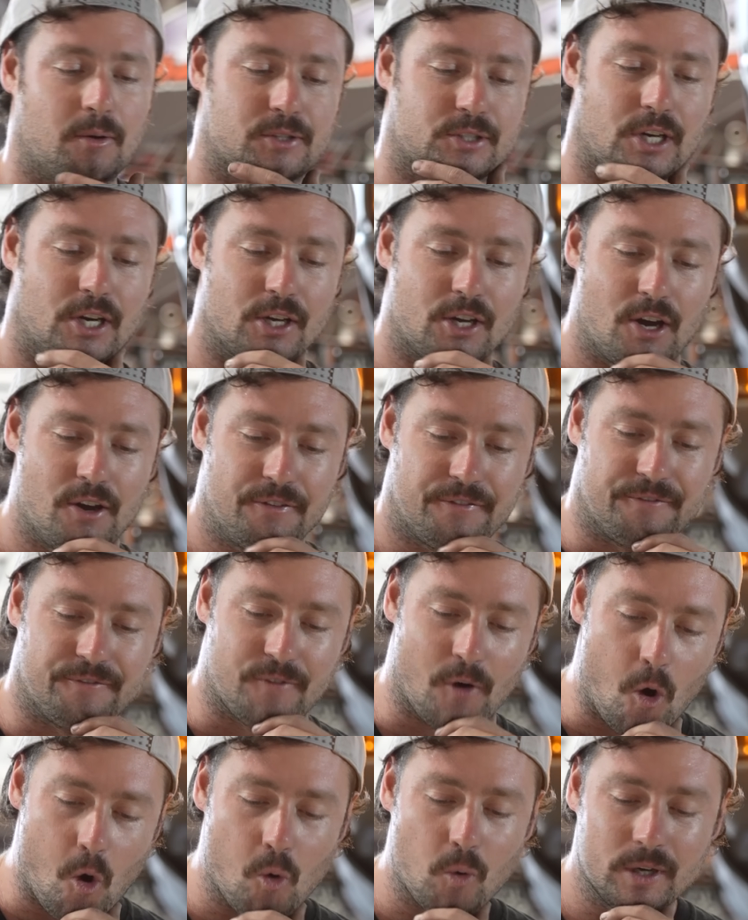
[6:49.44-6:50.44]
I was gonna go
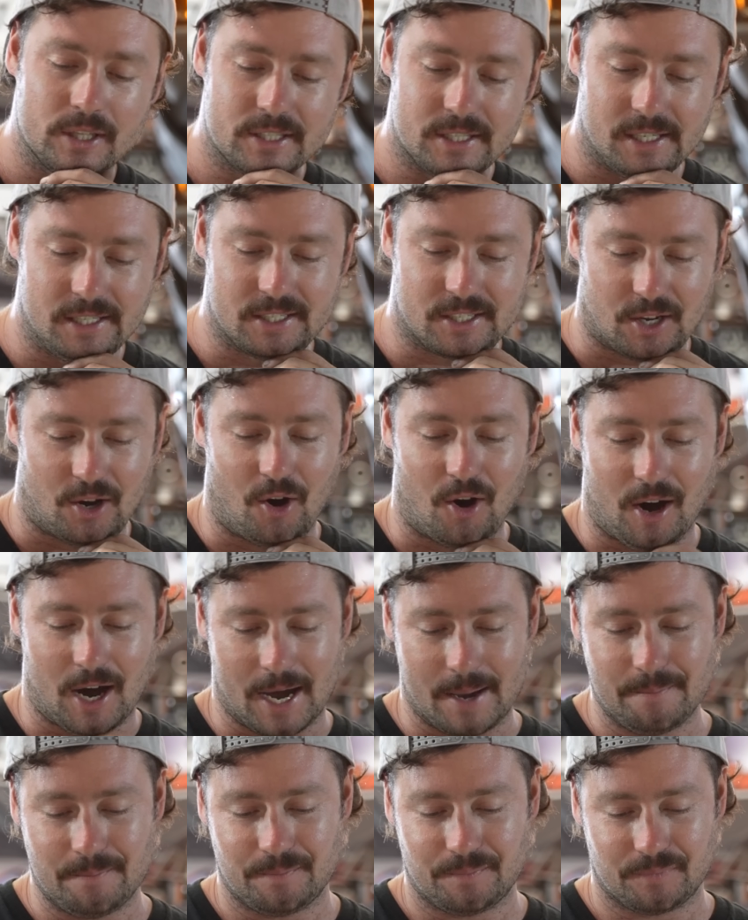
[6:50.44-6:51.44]
forwards in
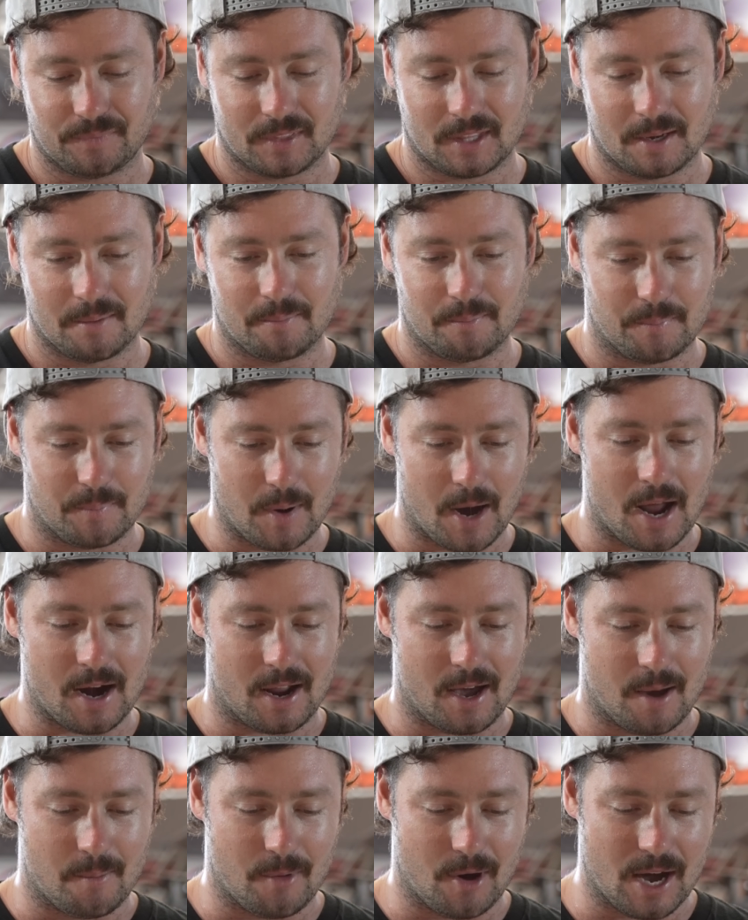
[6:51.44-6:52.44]
time,
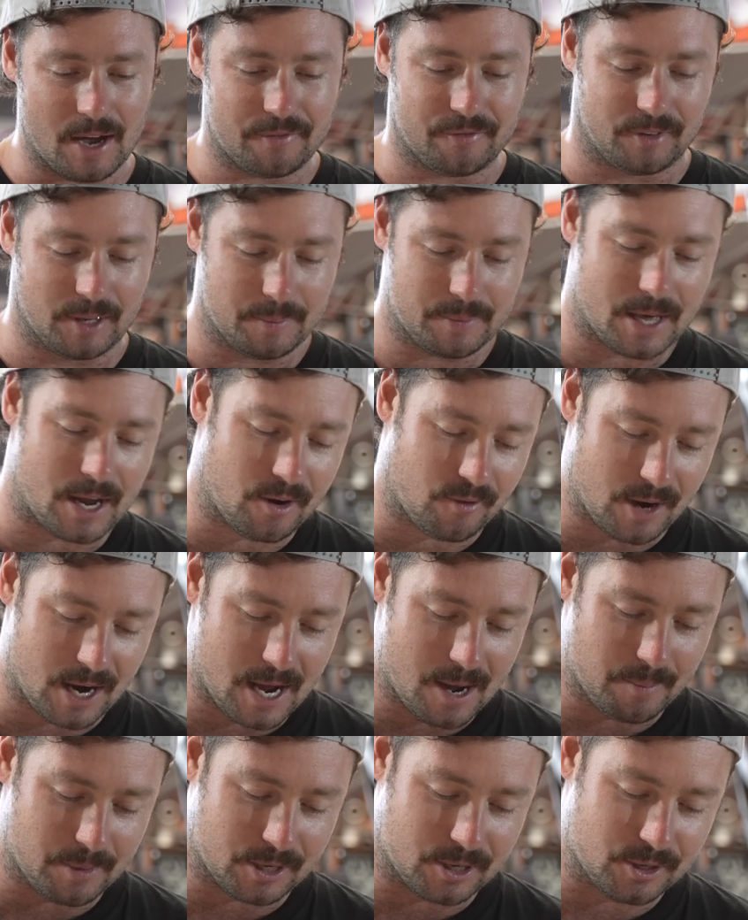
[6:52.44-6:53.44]
but I might flip that
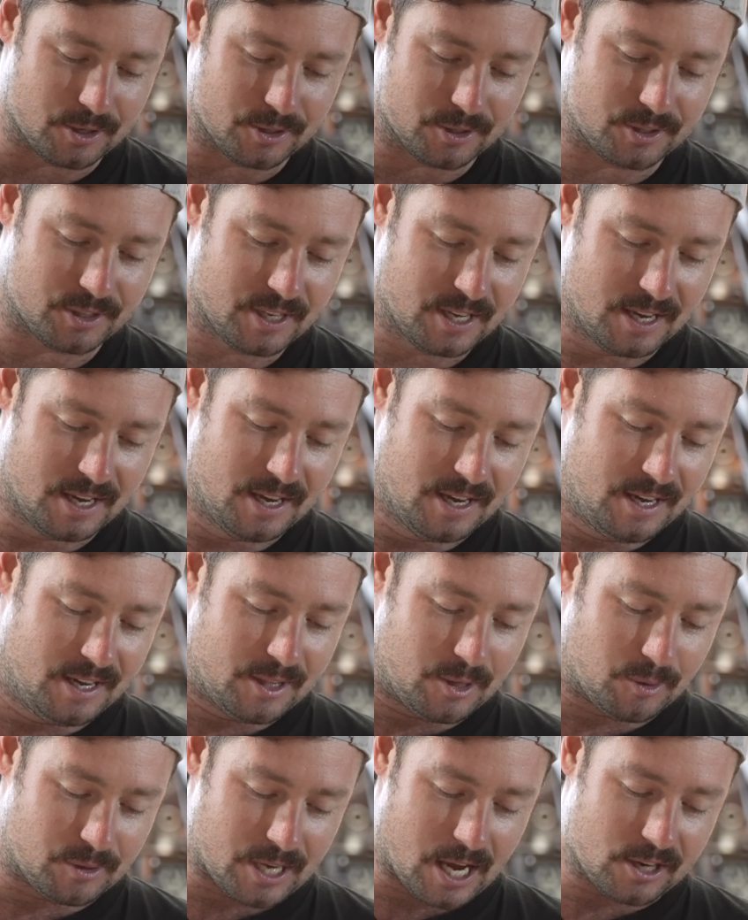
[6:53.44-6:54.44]
around because
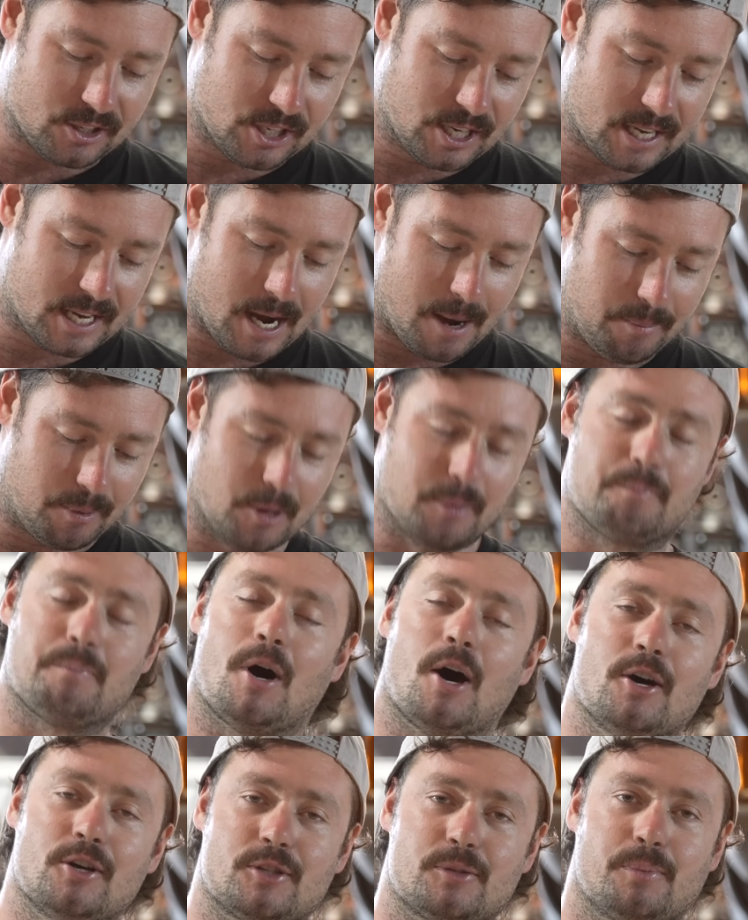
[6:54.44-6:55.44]
there was actually a couple of
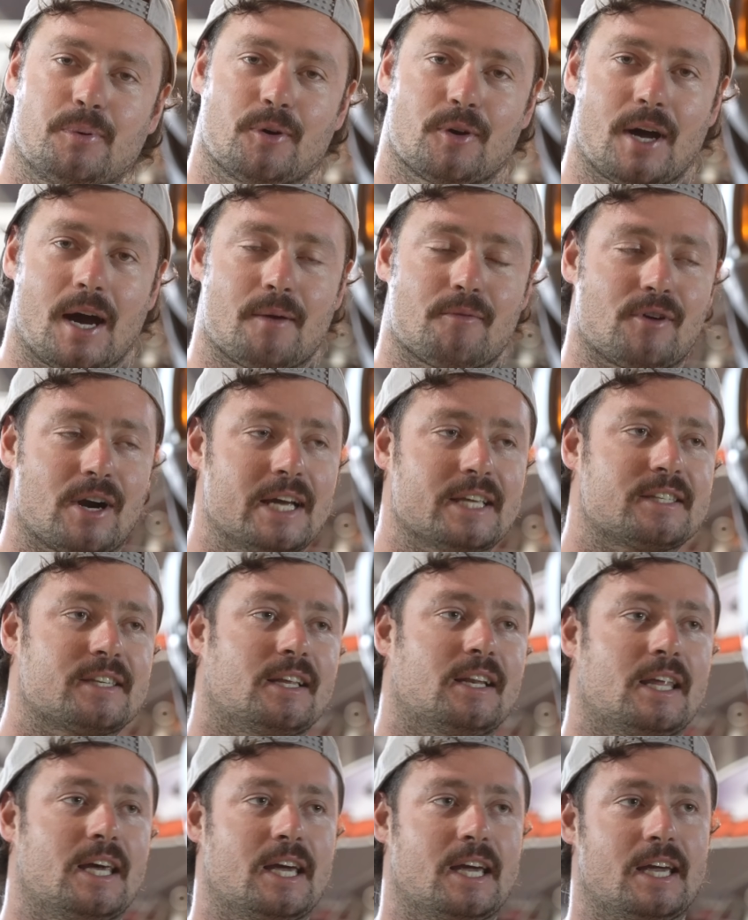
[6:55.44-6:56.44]
posts put up
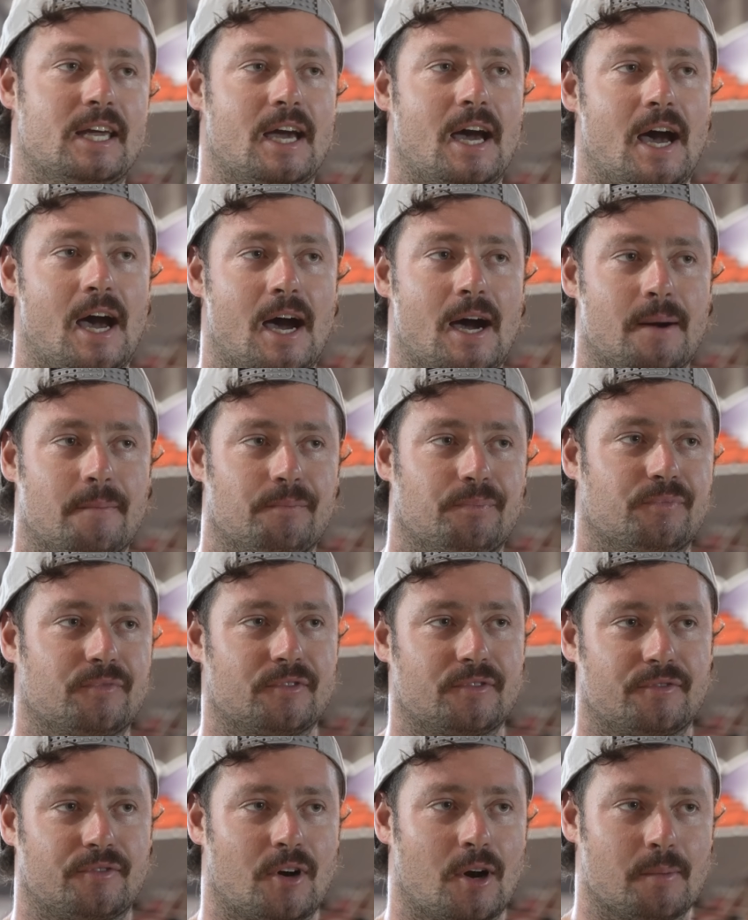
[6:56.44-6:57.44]
recently um,
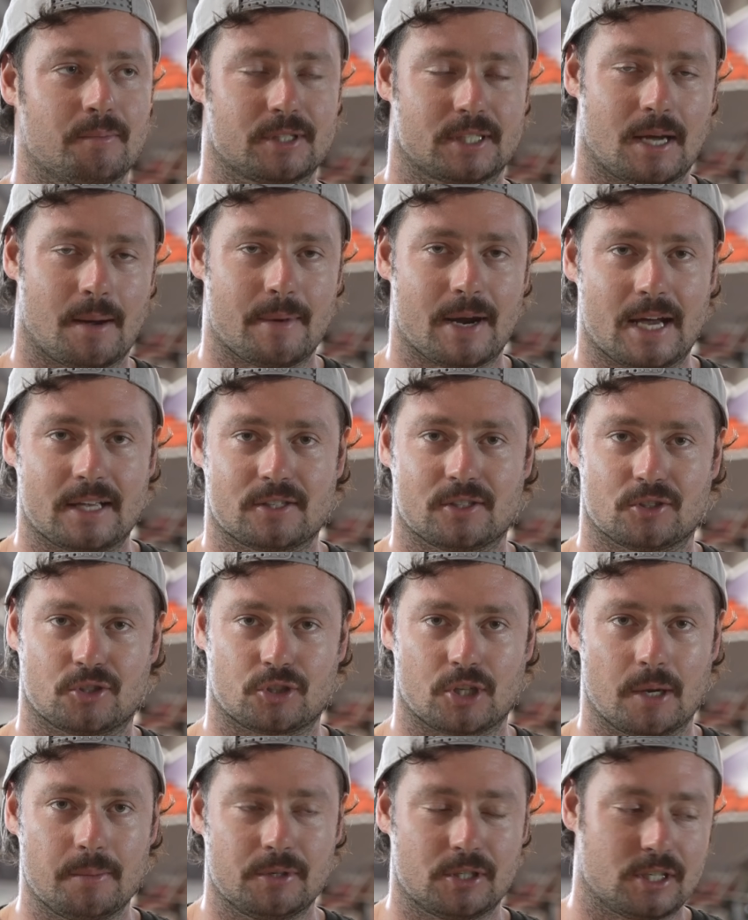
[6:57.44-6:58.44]
from Nats and
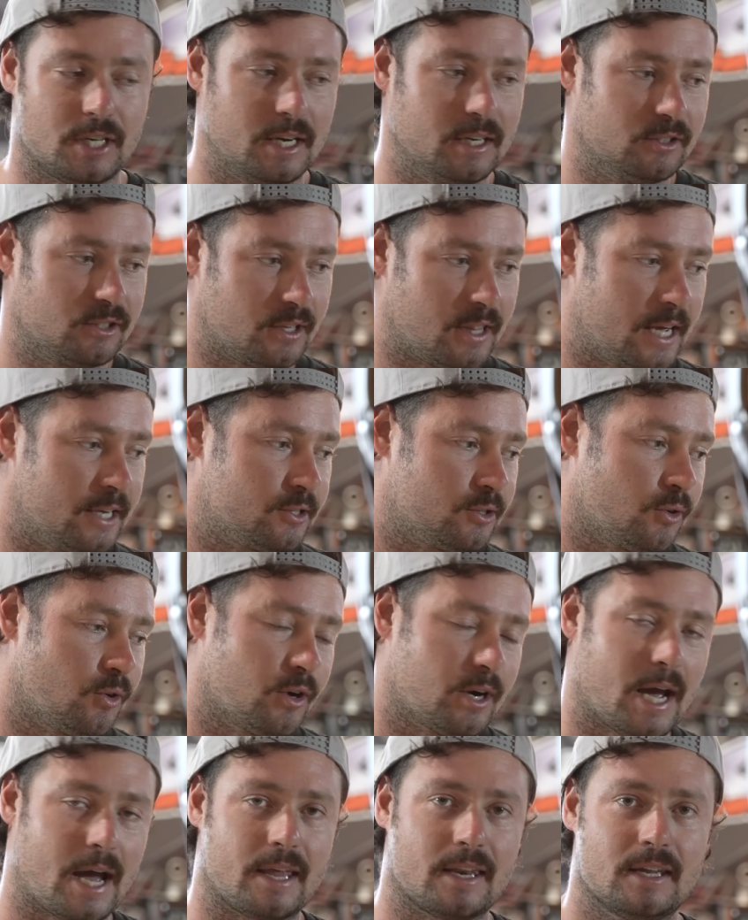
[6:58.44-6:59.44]
Street Machine, so they
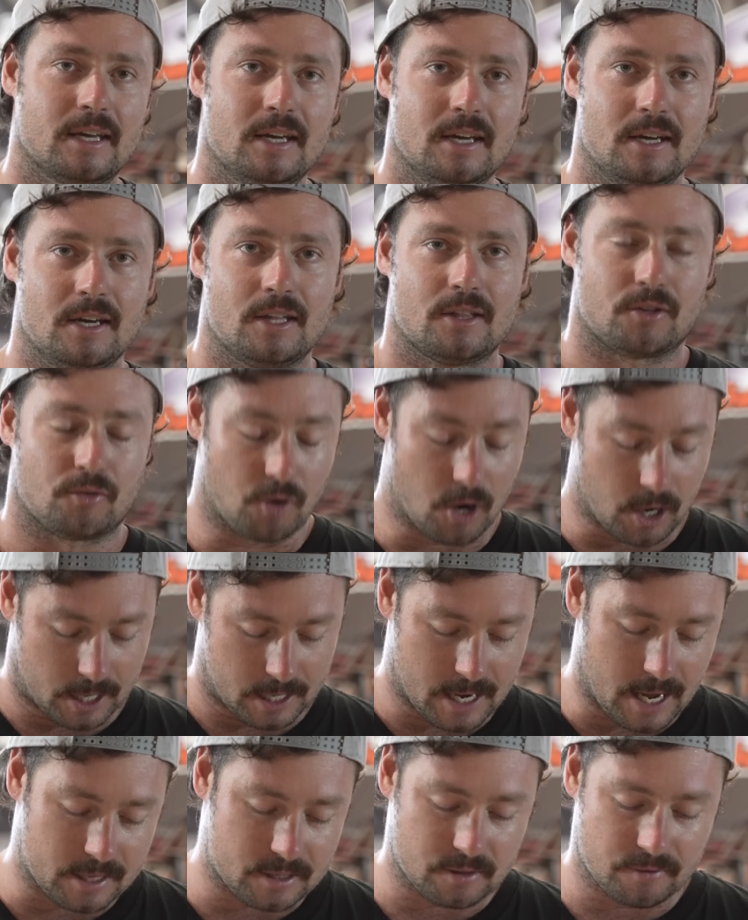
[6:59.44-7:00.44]
saw it at the
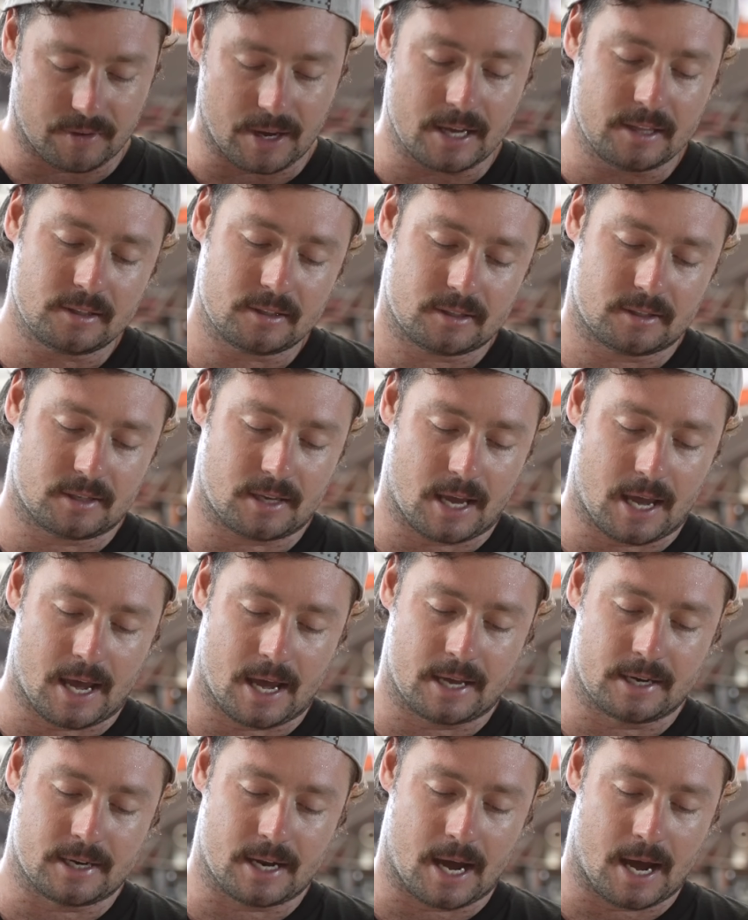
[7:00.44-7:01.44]
Rocky Nats events,
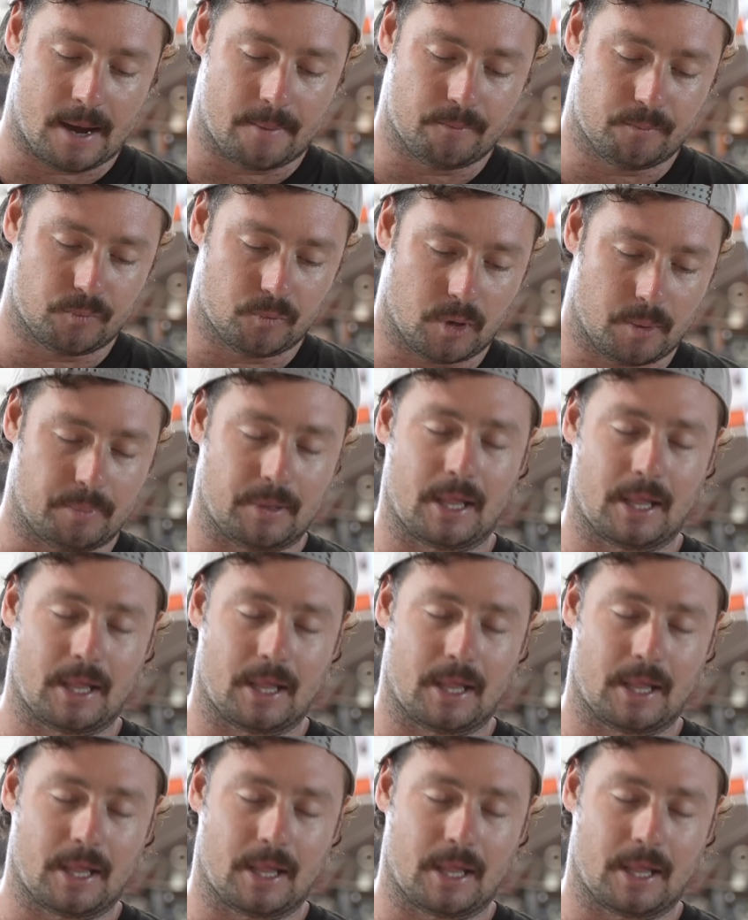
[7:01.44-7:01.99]
and um, we're